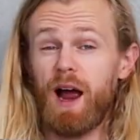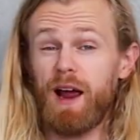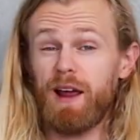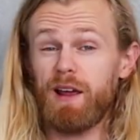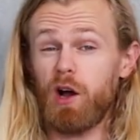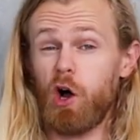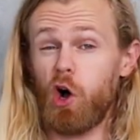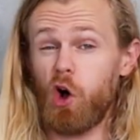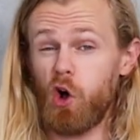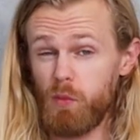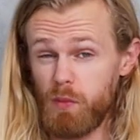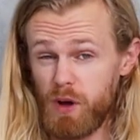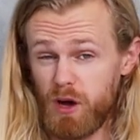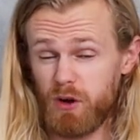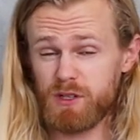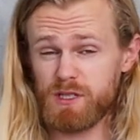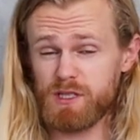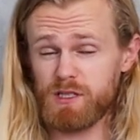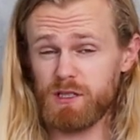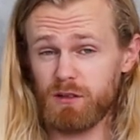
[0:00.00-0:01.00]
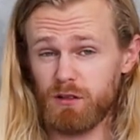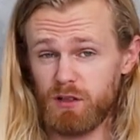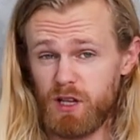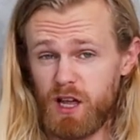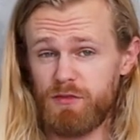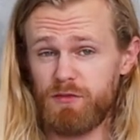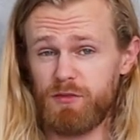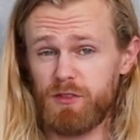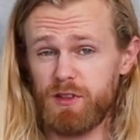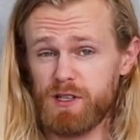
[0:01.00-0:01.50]
I almost
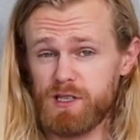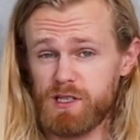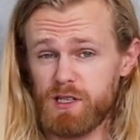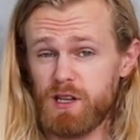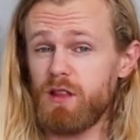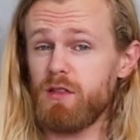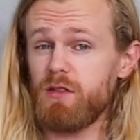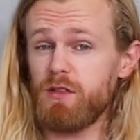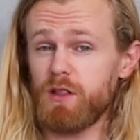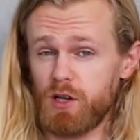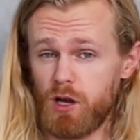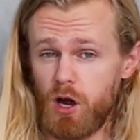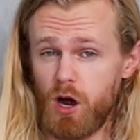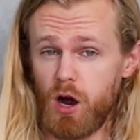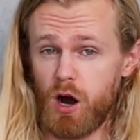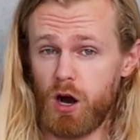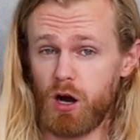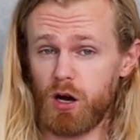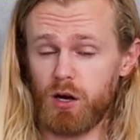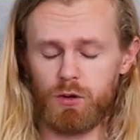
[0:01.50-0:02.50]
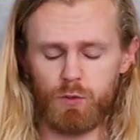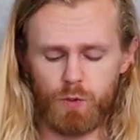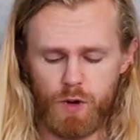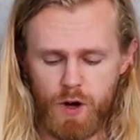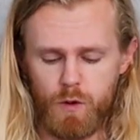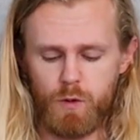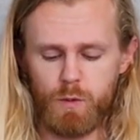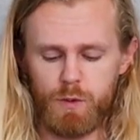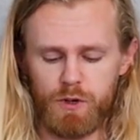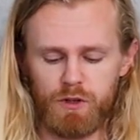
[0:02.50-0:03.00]
left this in the car
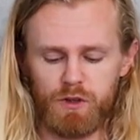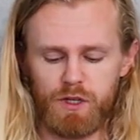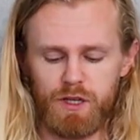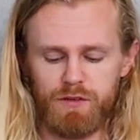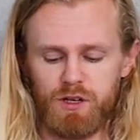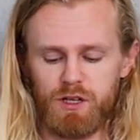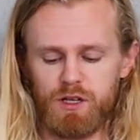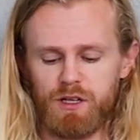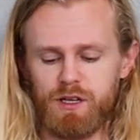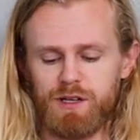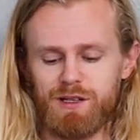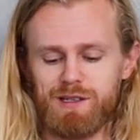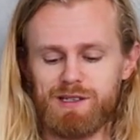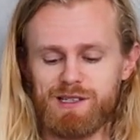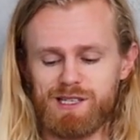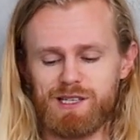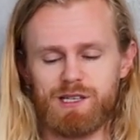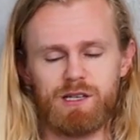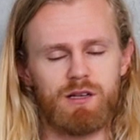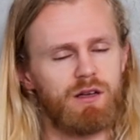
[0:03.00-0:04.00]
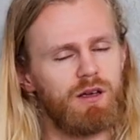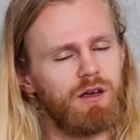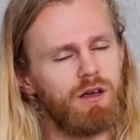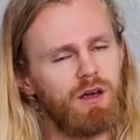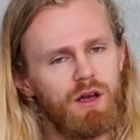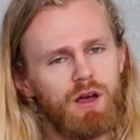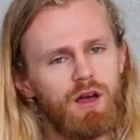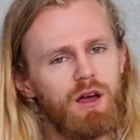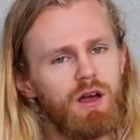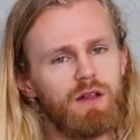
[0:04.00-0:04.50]
right when we were leaving because
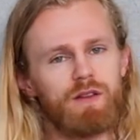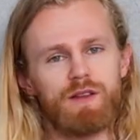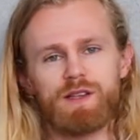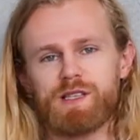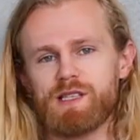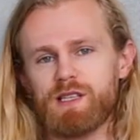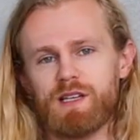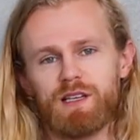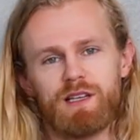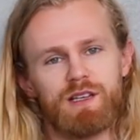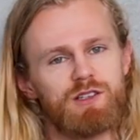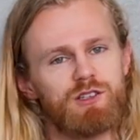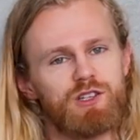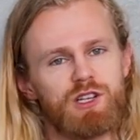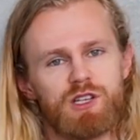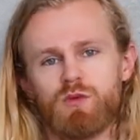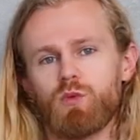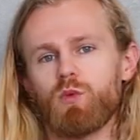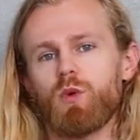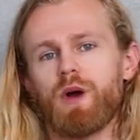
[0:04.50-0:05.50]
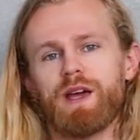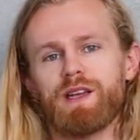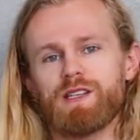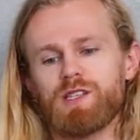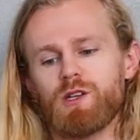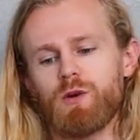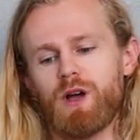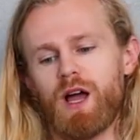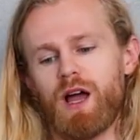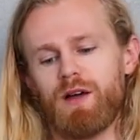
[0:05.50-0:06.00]
this thing is just way
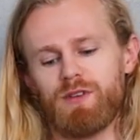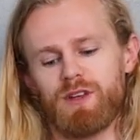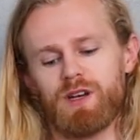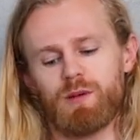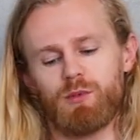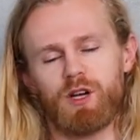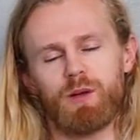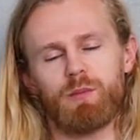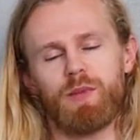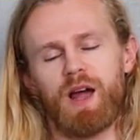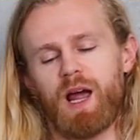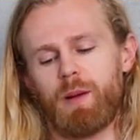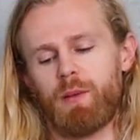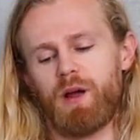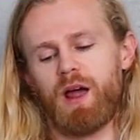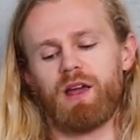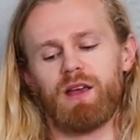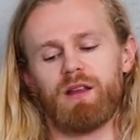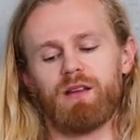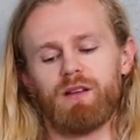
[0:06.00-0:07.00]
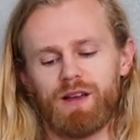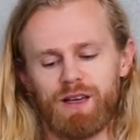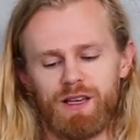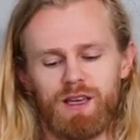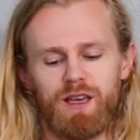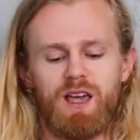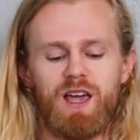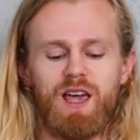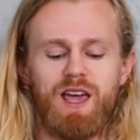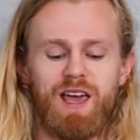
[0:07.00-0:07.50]
too heavy to bring backpacking. Like,
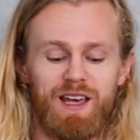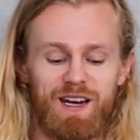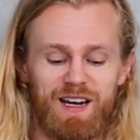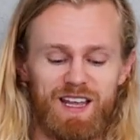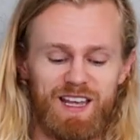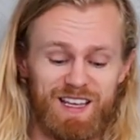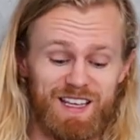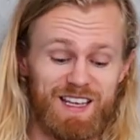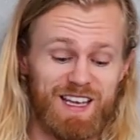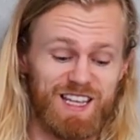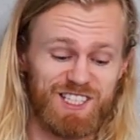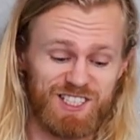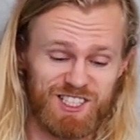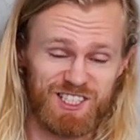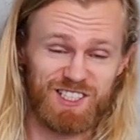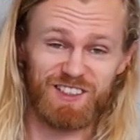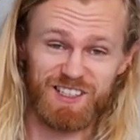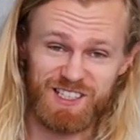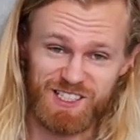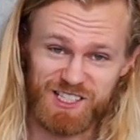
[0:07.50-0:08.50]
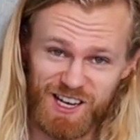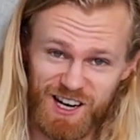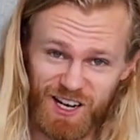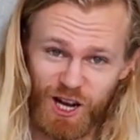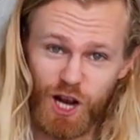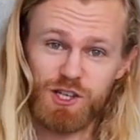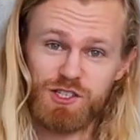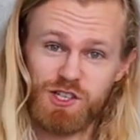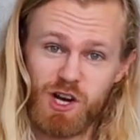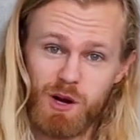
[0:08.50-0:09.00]
it's
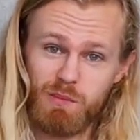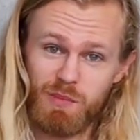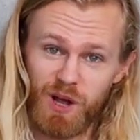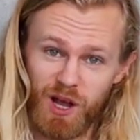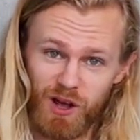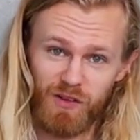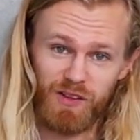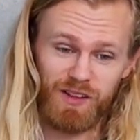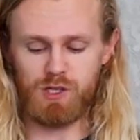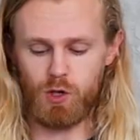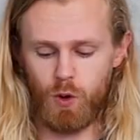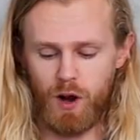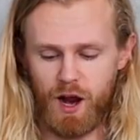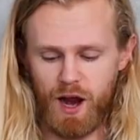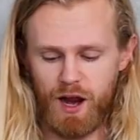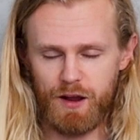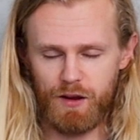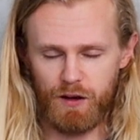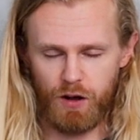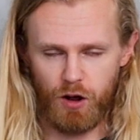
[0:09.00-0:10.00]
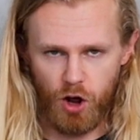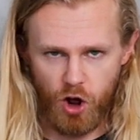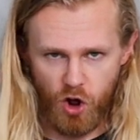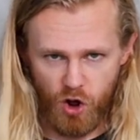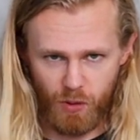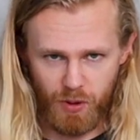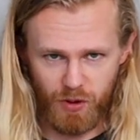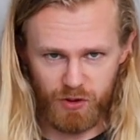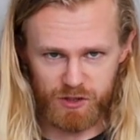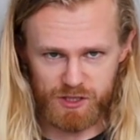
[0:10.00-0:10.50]
like a dumbbell. So I
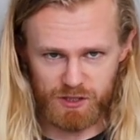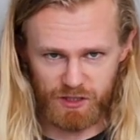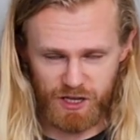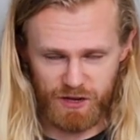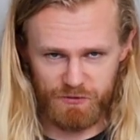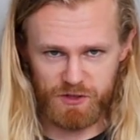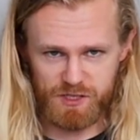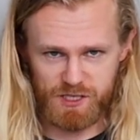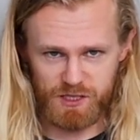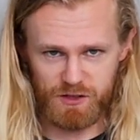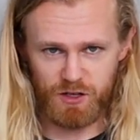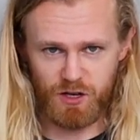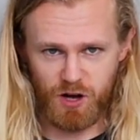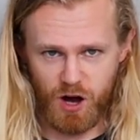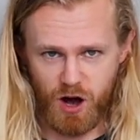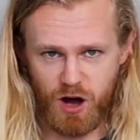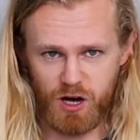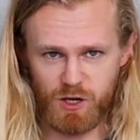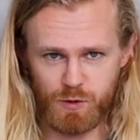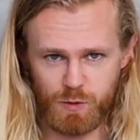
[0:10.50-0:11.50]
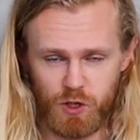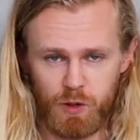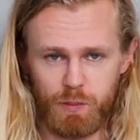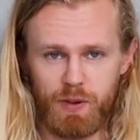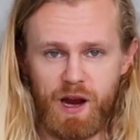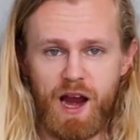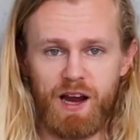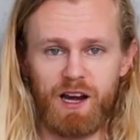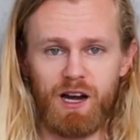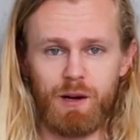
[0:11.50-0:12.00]
almost left this in the car as we were
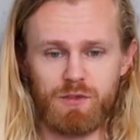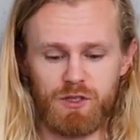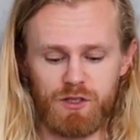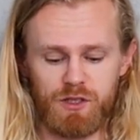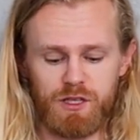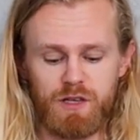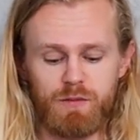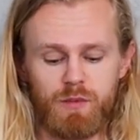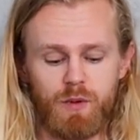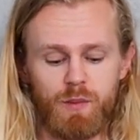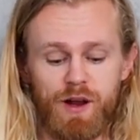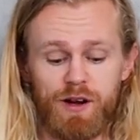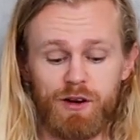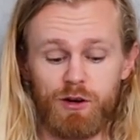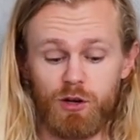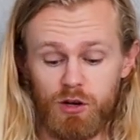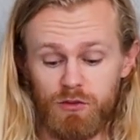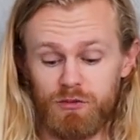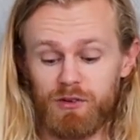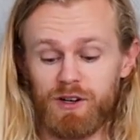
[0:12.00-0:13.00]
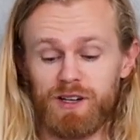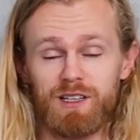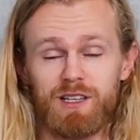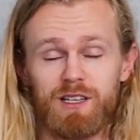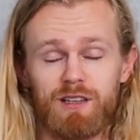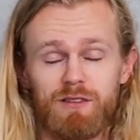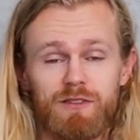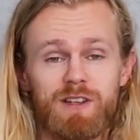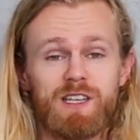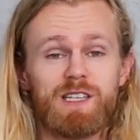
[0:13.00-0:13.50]
packing up to leave, but my girlfriend
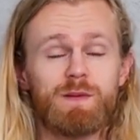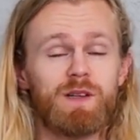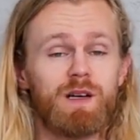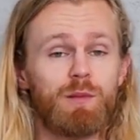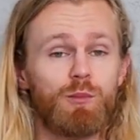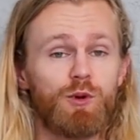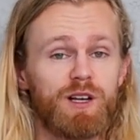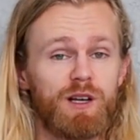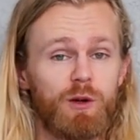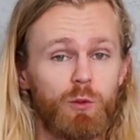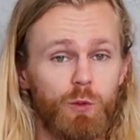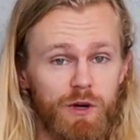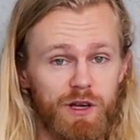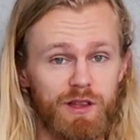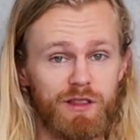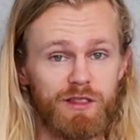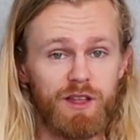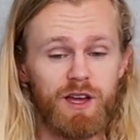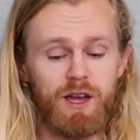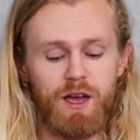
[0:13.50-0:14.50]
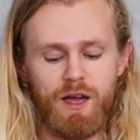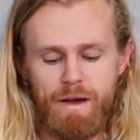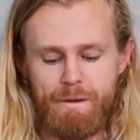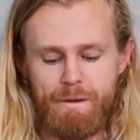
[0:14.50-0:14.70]
convinced me to bring it with,